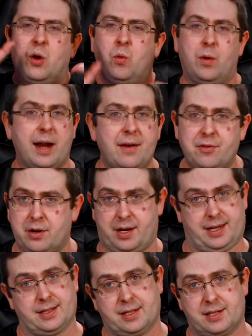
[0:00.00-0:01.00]
whatever it
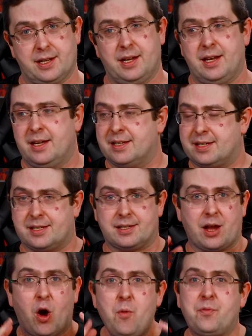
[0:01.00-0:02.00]
is.
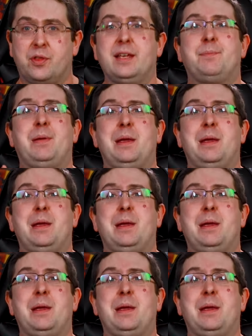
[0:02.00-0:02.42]
Hopefully